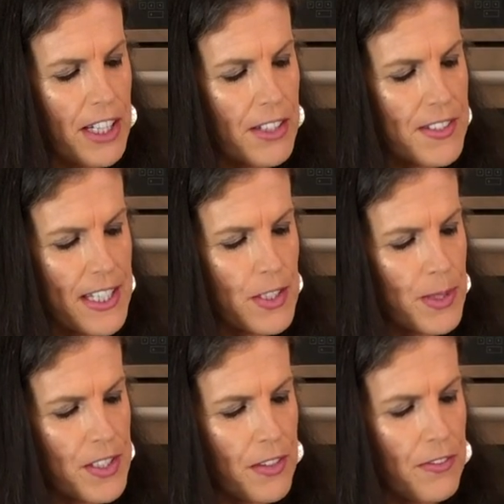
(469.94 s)
here because these
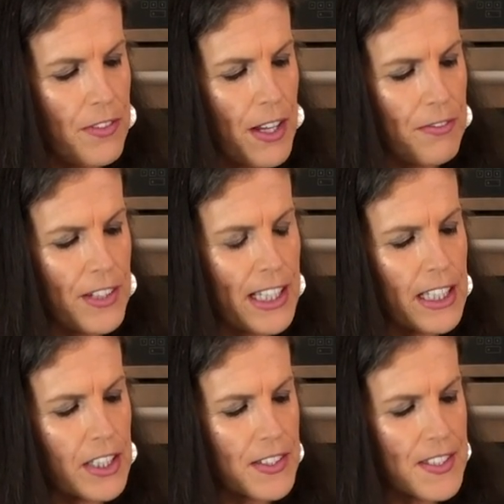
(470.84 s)
ones are a
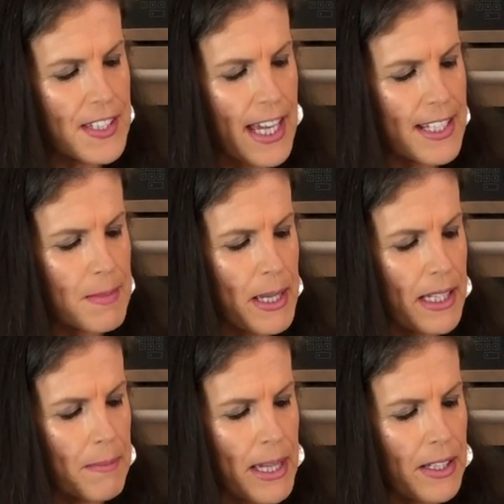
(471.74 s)
fairly good size
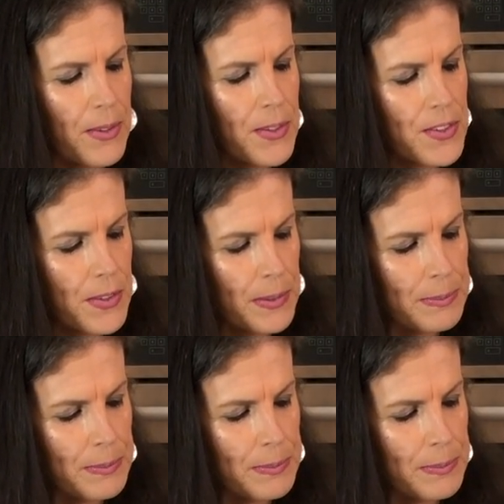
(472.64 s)
mangoes.